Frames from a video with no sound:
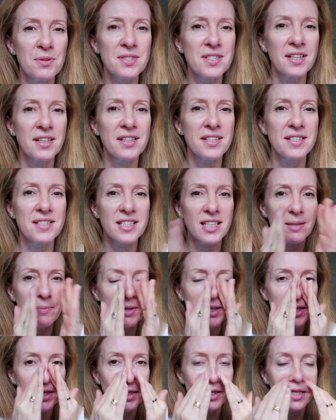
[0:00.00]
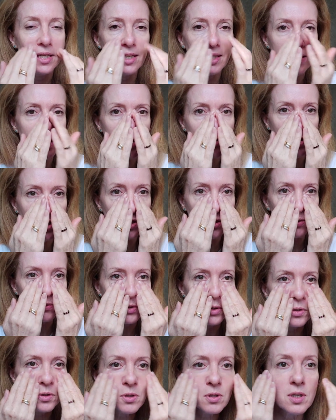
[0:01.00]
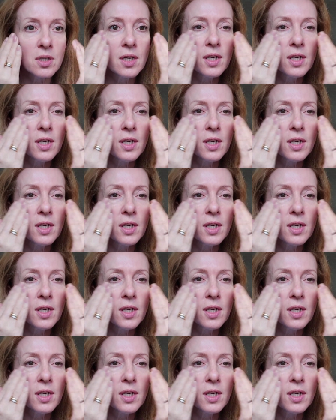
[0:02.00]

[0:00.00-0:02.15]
so you can see me literally in the raw.